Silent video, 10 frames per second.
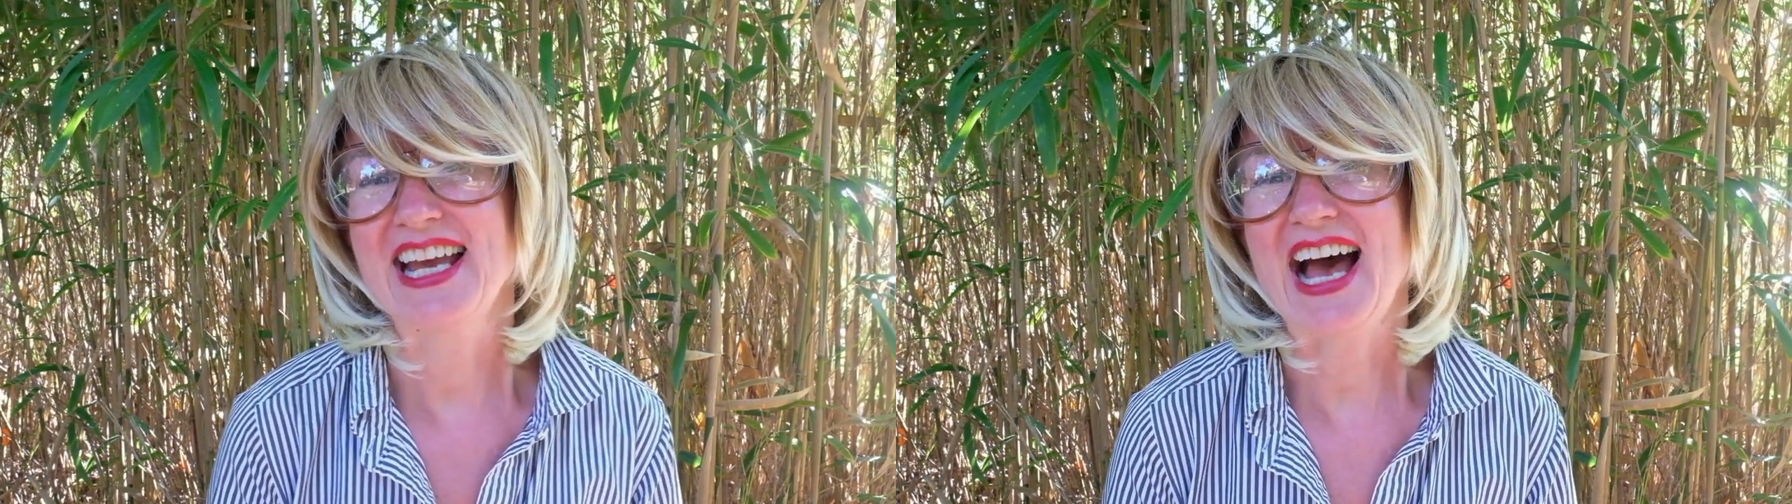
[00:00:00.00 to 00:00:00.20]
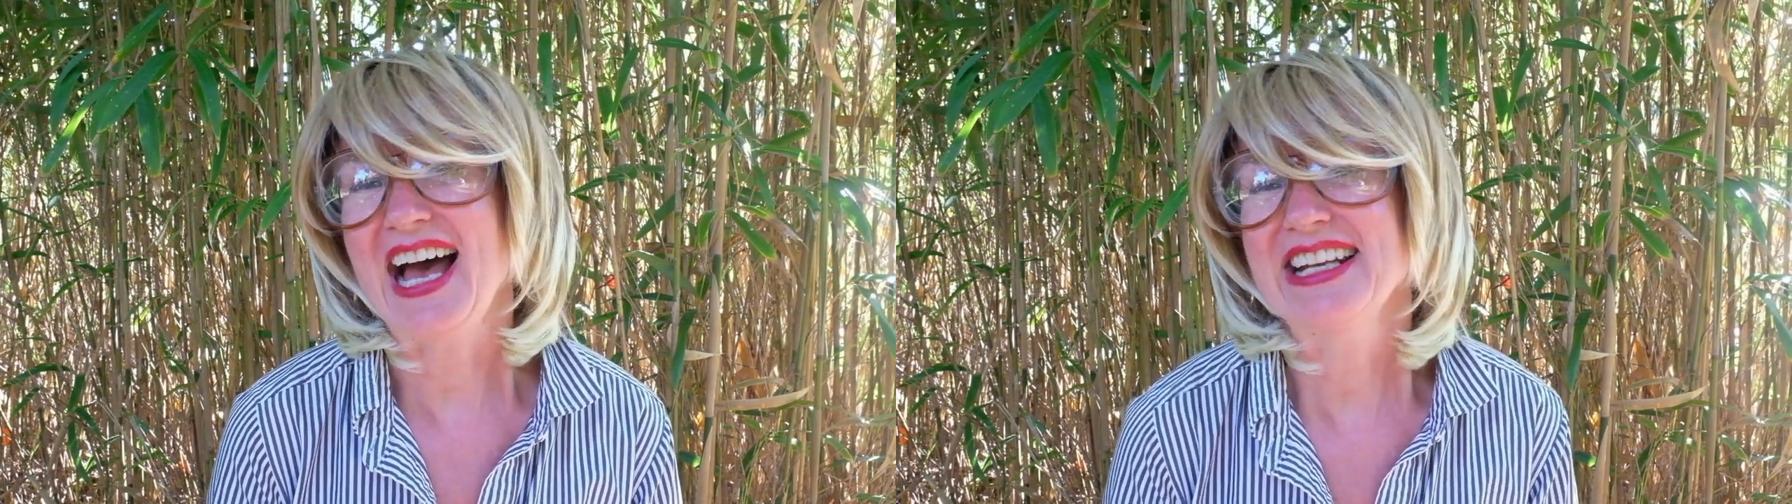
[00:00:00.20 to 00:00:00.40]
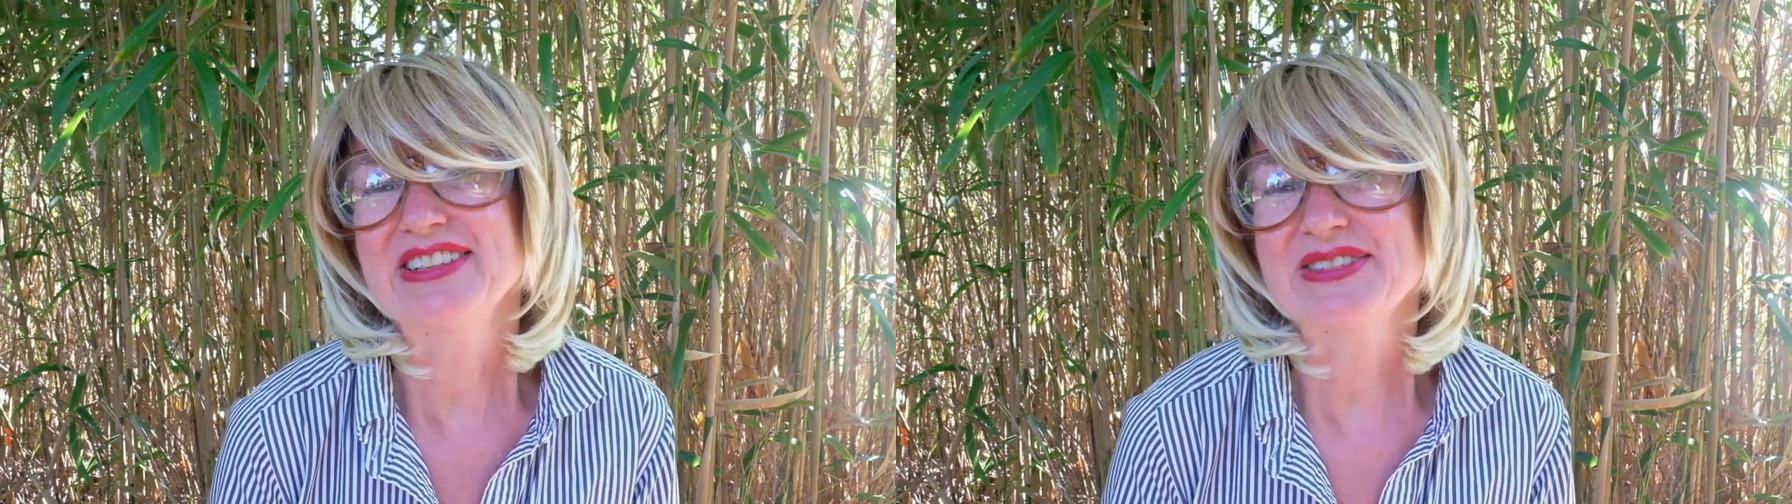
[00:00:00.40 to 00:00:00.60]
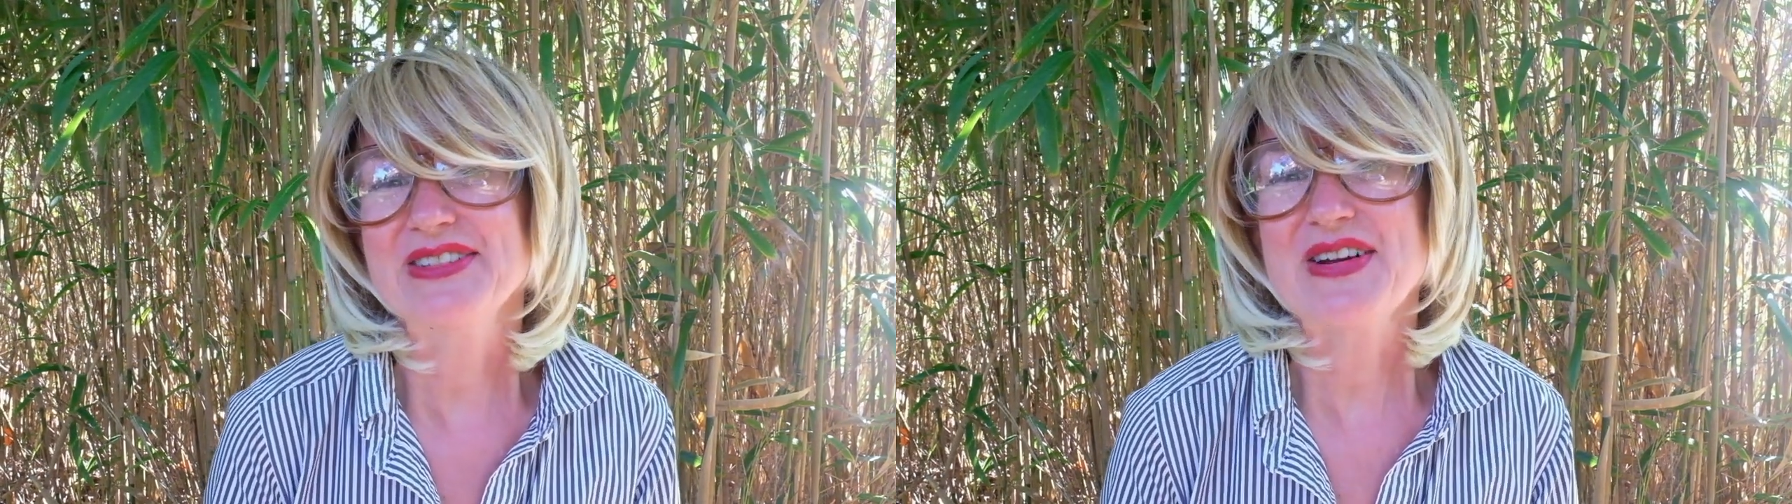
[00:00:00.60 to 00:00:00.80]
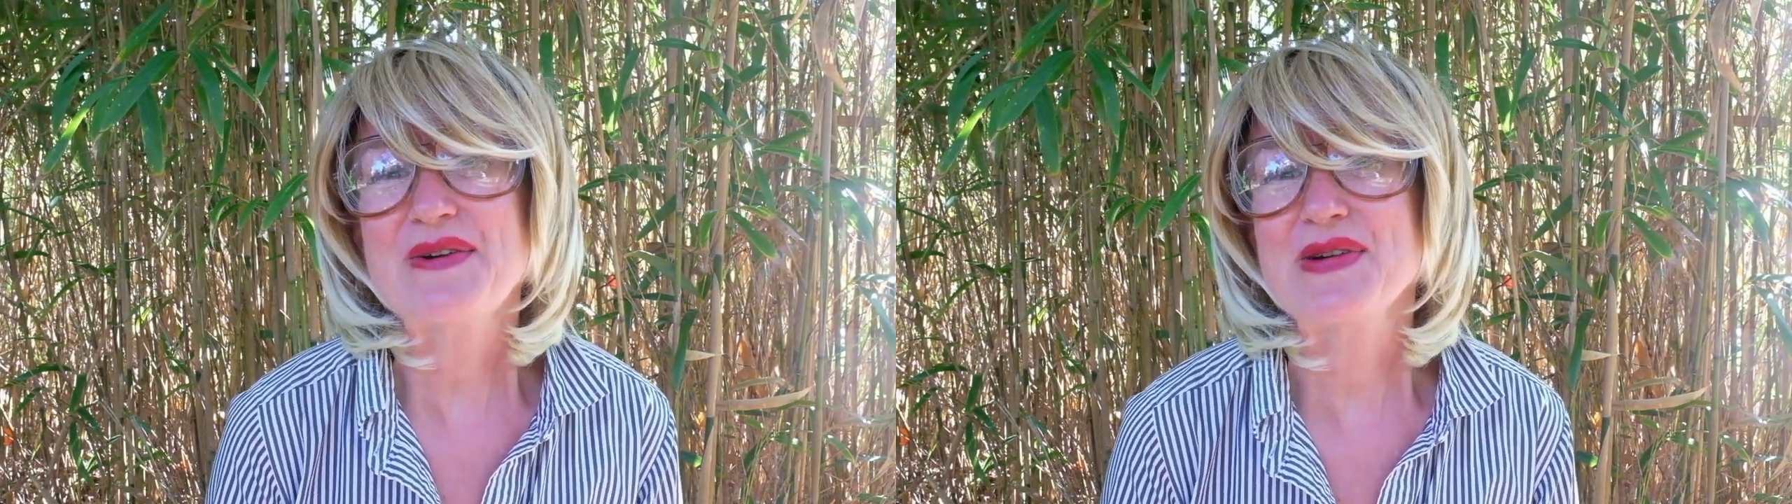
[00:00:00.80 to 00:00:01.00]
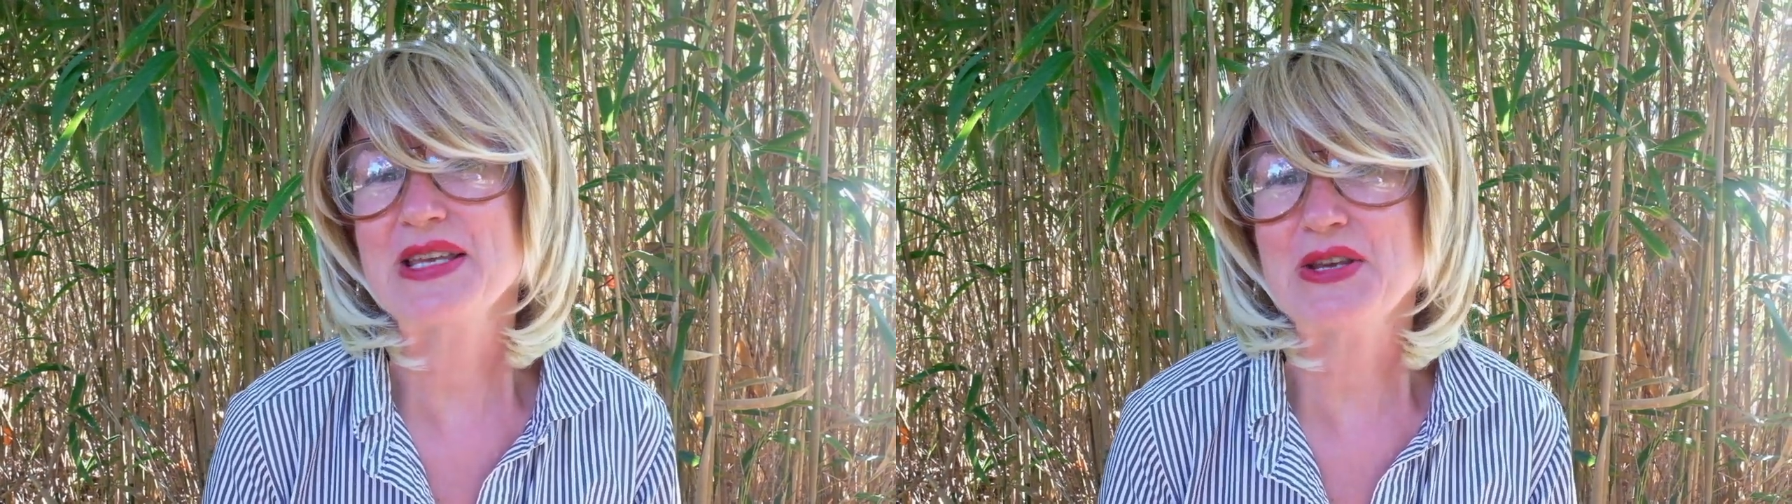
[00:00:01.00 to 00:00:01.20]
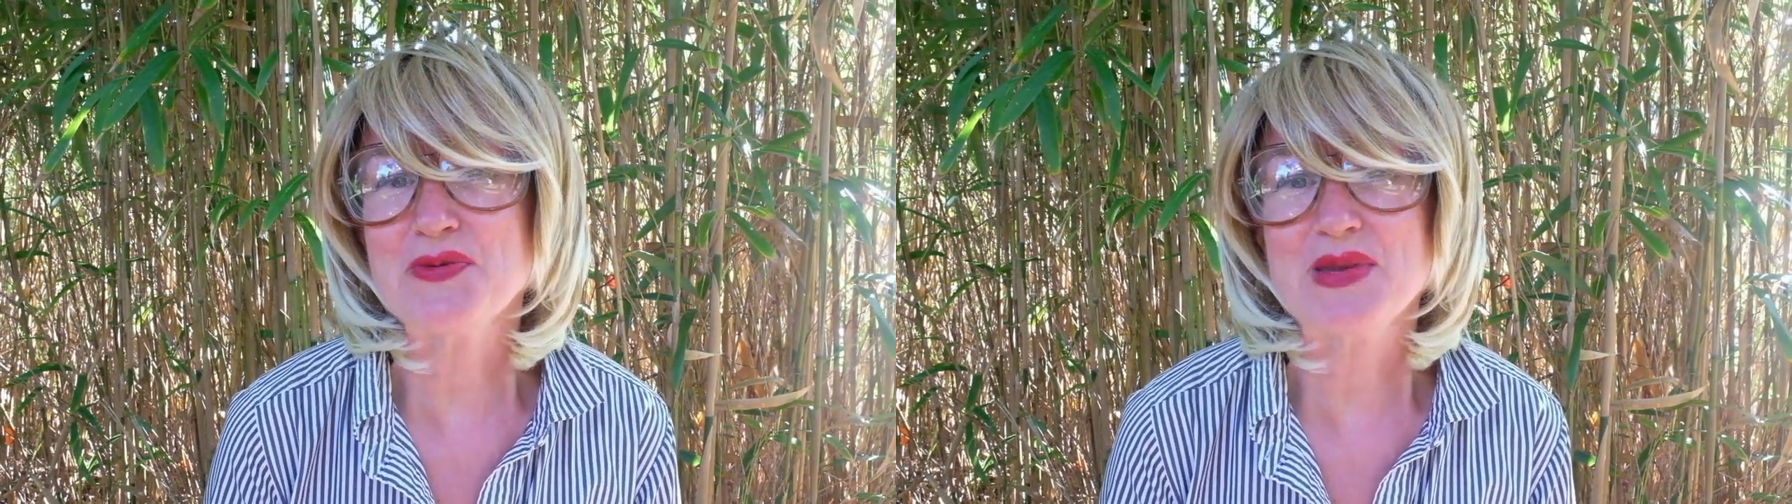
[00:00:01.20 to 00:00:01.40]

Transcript: I don't know what you